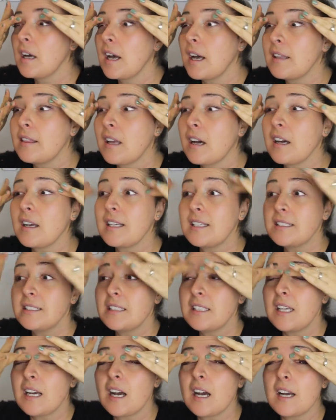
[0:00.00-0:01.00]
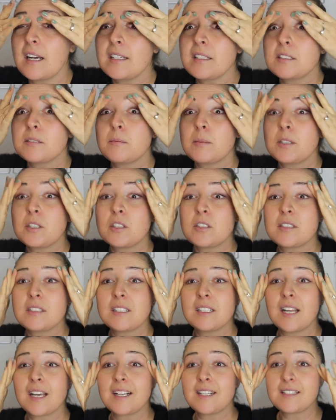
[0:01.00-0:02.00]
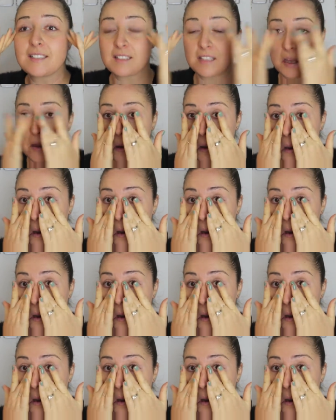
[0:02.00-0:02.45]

And not in the eyes, but just a nice